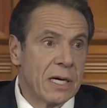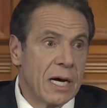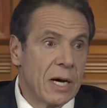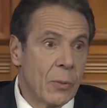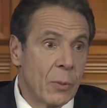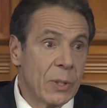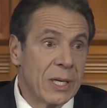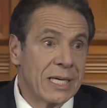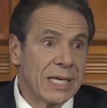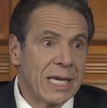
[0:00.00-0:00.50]

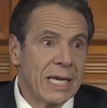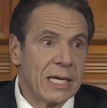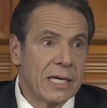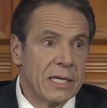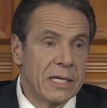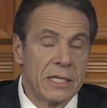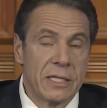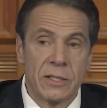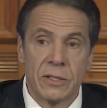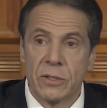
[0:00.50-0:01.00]
I want to get
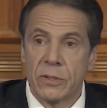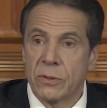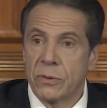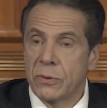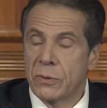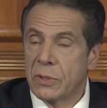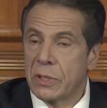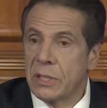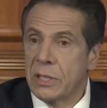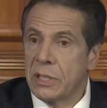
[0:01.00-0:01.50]
it
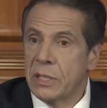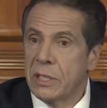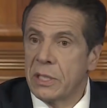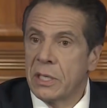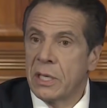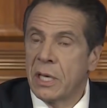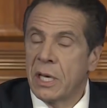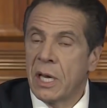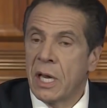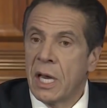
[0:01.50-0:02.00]
into
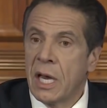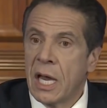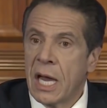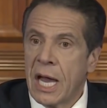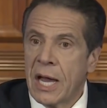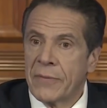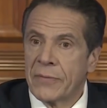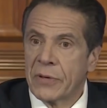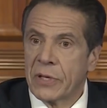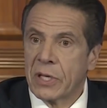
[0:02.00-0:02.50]
the
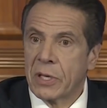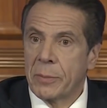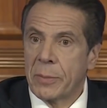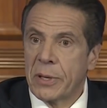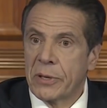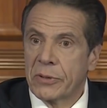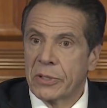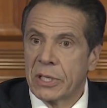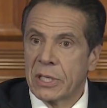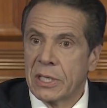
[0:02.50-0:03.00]

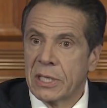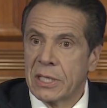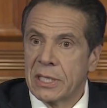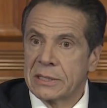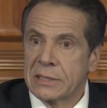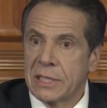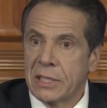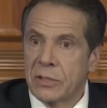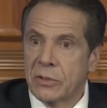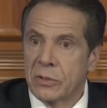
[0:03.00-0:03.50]
African-American and
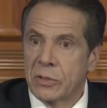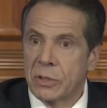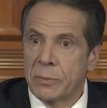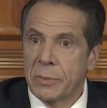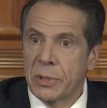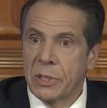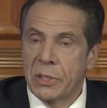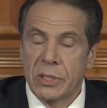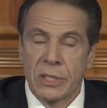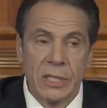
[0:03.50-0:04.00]
Latino
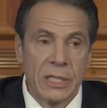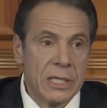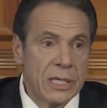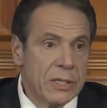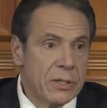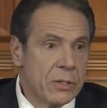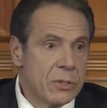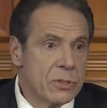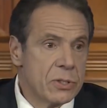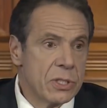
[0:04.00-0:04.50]
community,
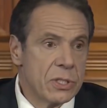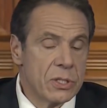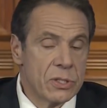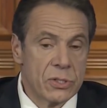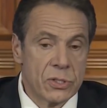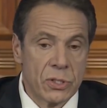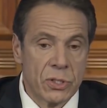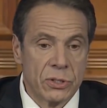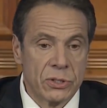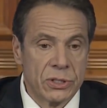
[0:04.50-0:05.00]
and using
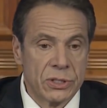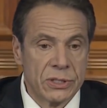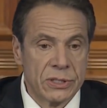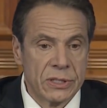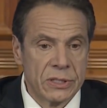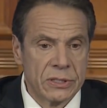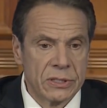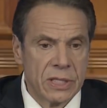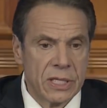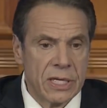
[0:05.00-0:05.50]
the
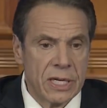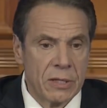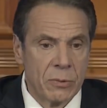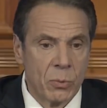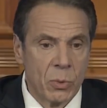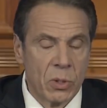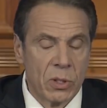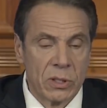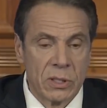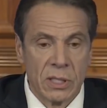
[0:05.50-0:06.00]
churches as a
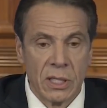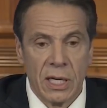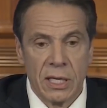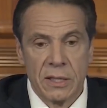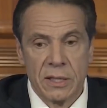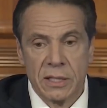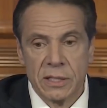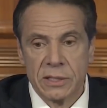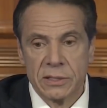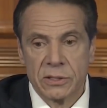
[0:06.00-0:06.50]
network,
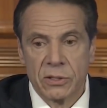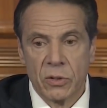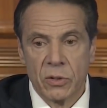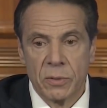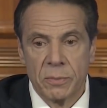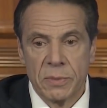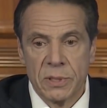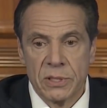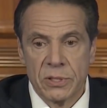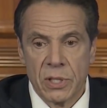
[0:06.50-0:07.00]
I think, is
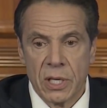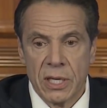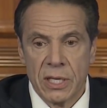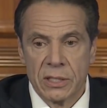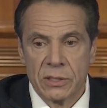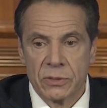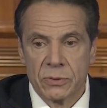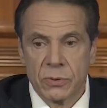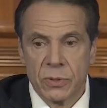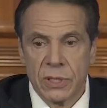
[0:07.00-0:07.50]
going to be
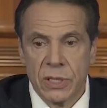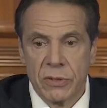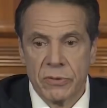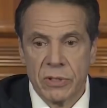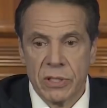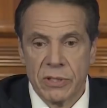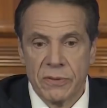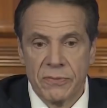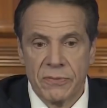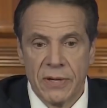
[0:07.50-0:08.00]

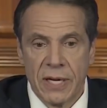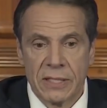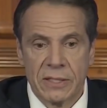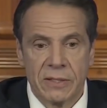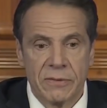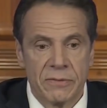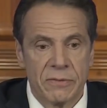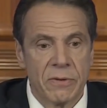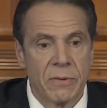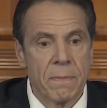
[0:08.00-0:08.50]
extraordinarily
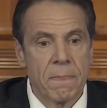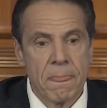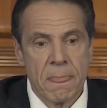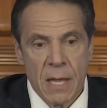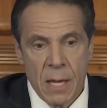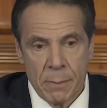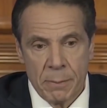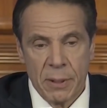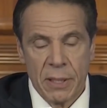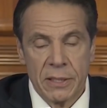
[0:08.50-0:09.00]
effective.
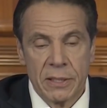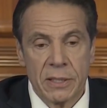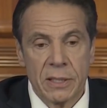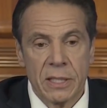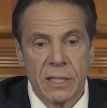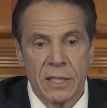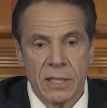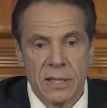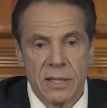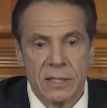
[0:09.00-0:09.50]

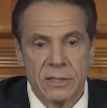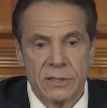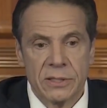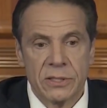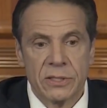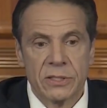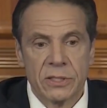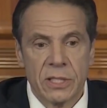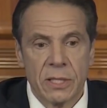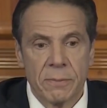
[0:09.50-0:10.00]
But
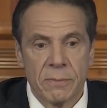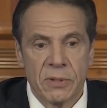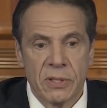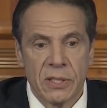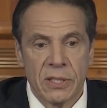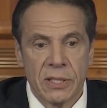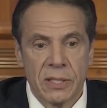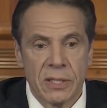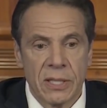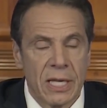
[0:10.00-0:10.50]
this is
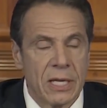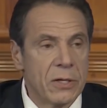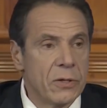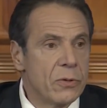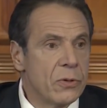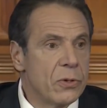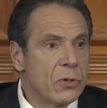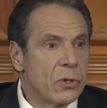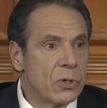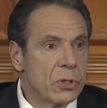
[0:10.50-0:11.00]
something that
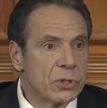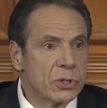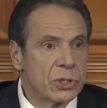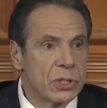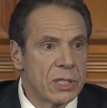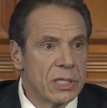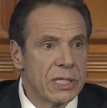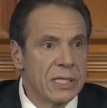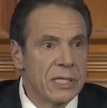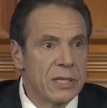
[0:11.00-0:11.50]
New York
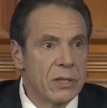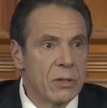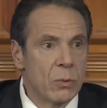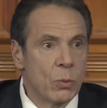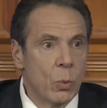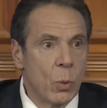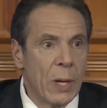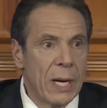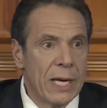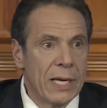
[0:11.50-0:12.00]
should lead
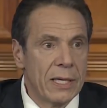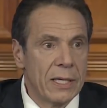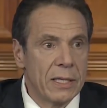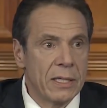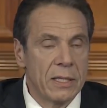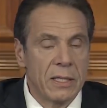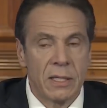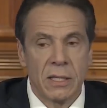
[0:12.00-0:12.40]
the way